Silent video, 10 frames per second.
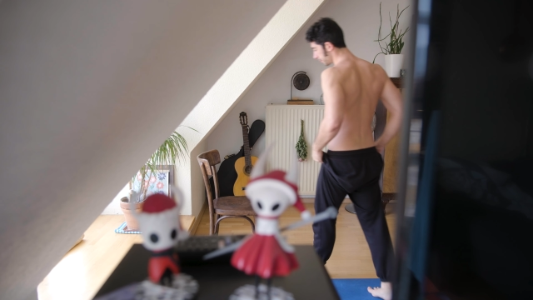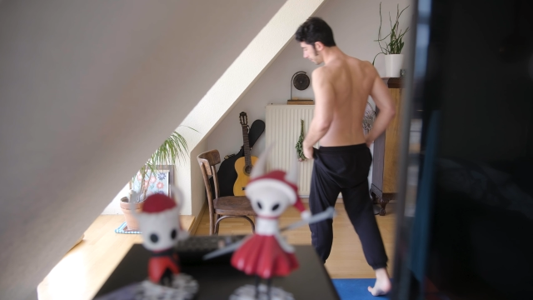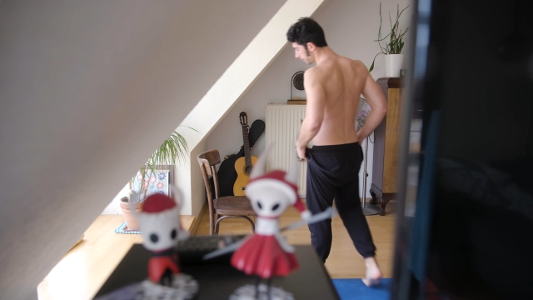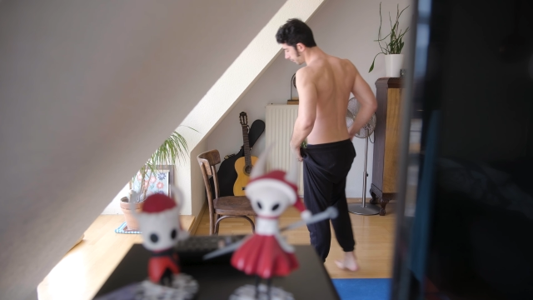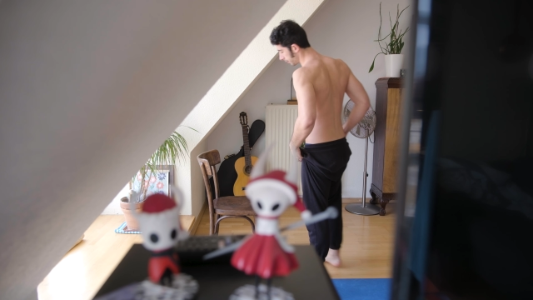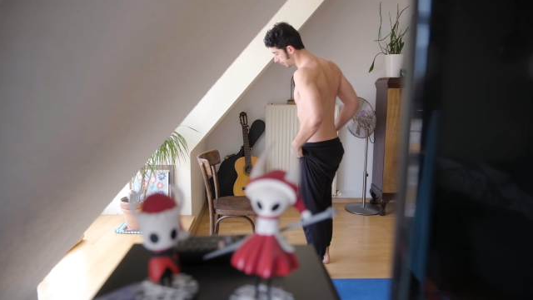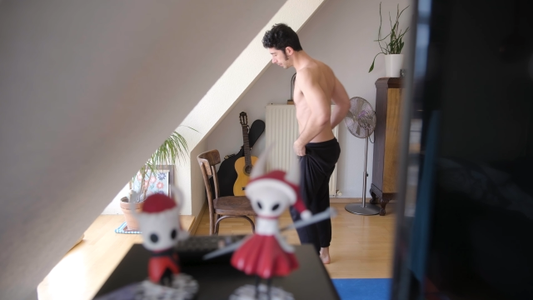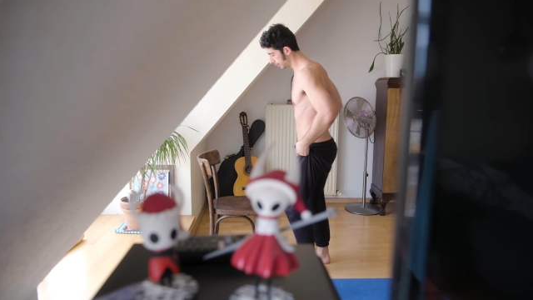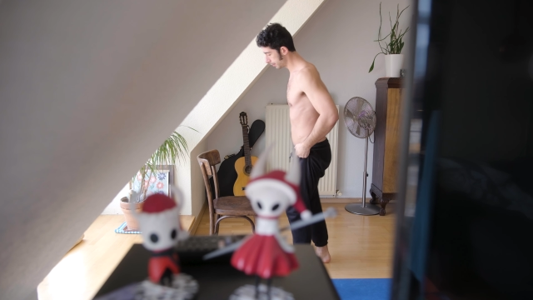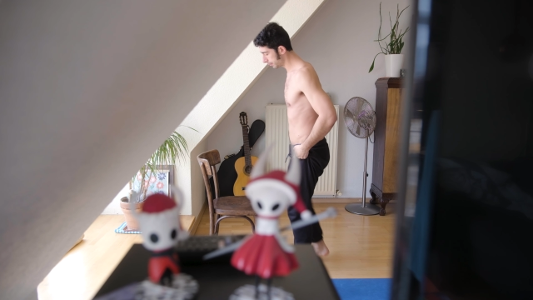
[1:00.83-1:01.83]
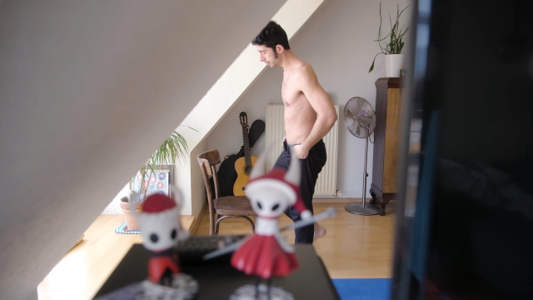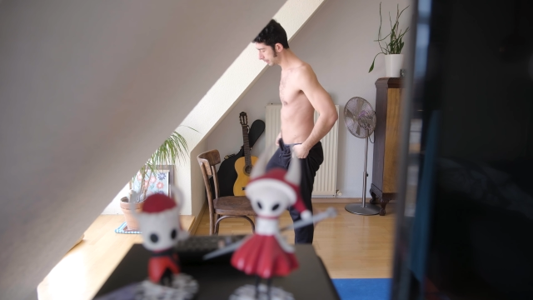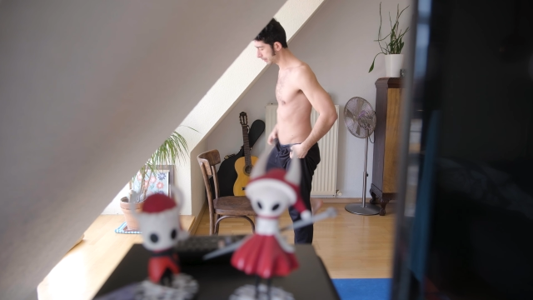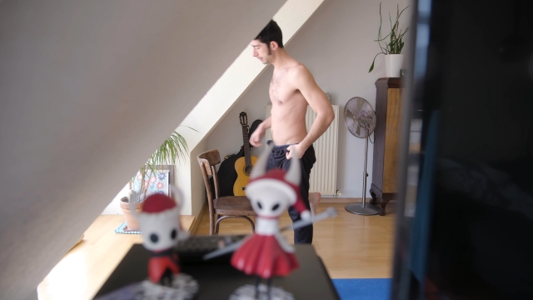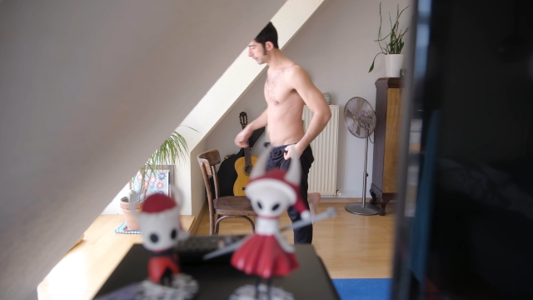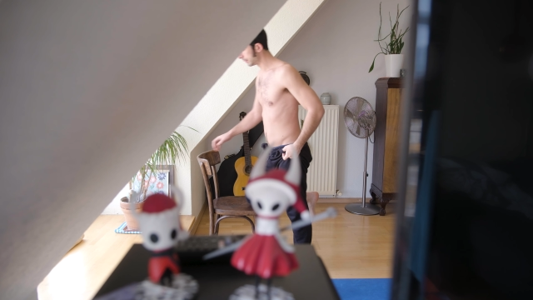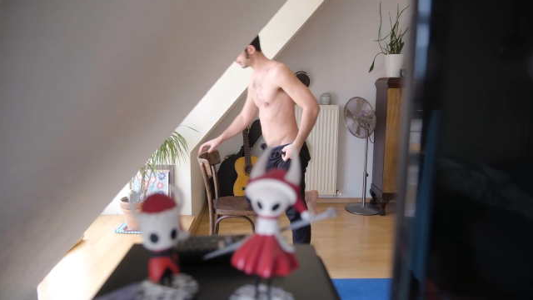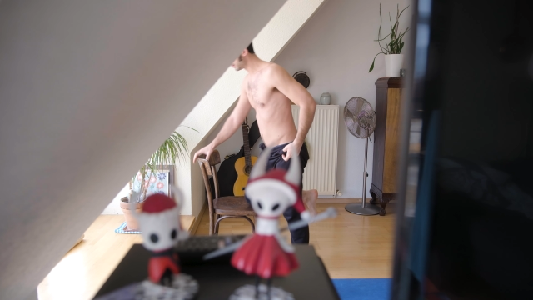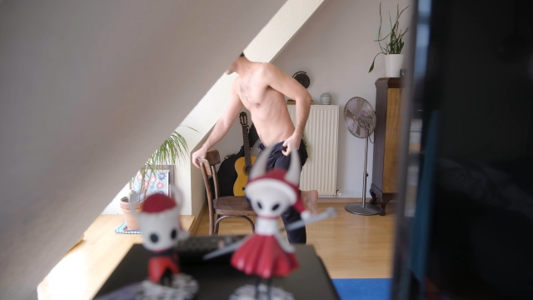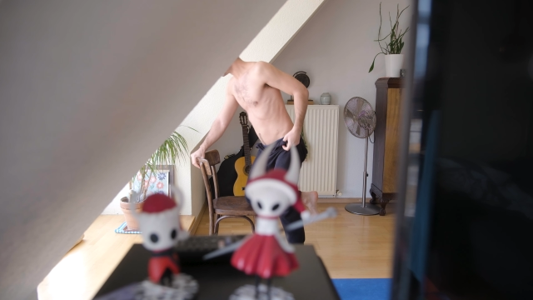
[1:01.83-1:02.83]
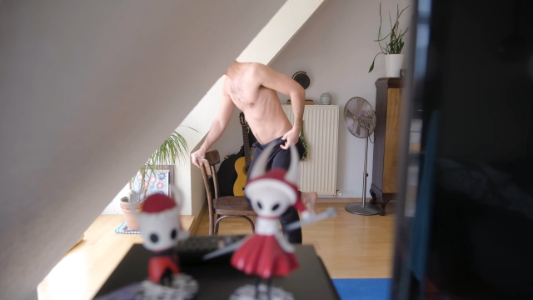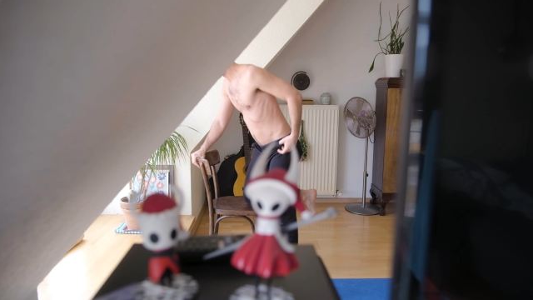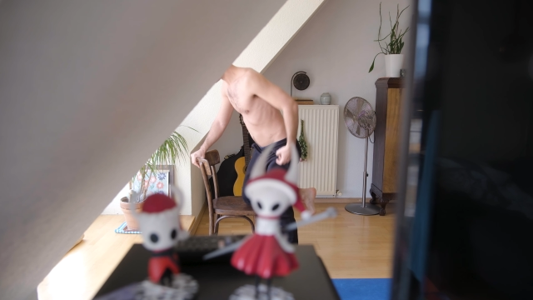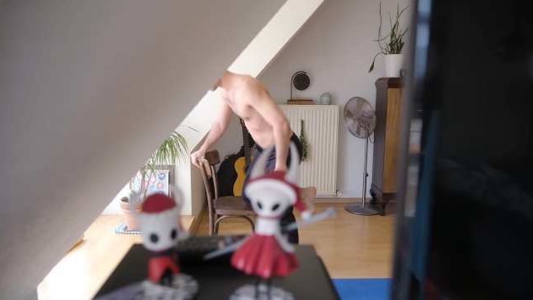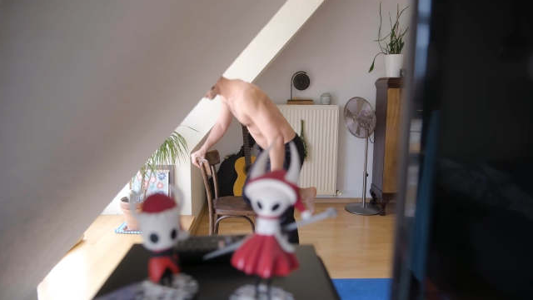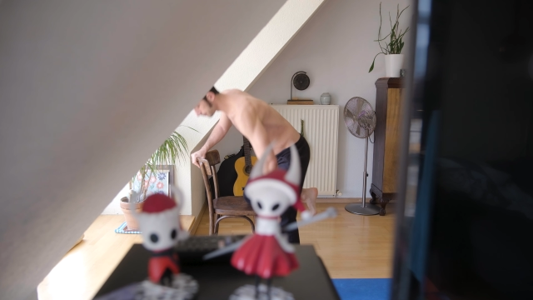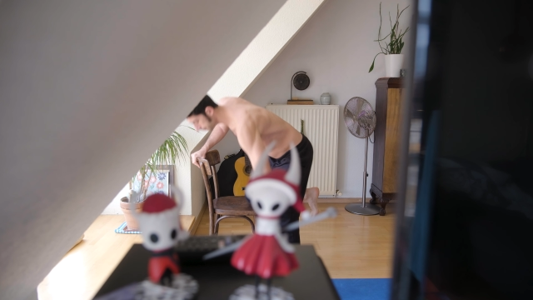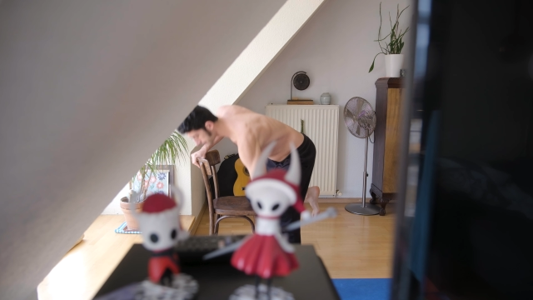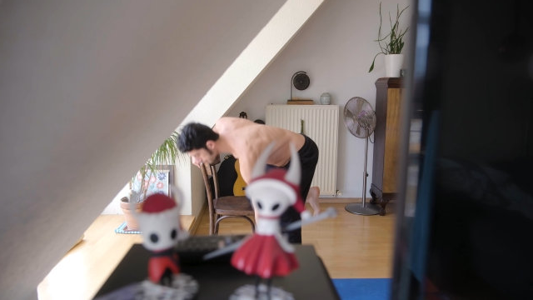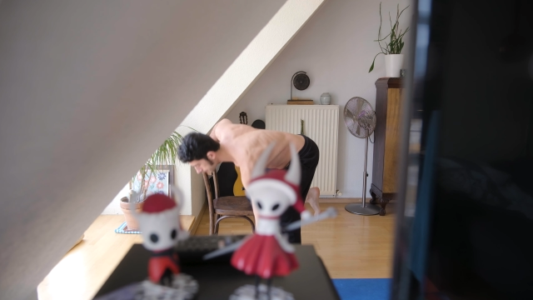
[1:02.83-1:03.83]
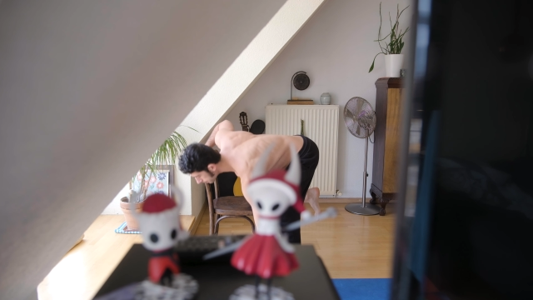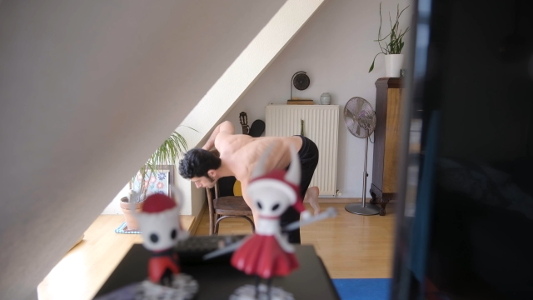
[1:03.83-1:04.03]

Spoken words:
Nobody's mouth can be seen.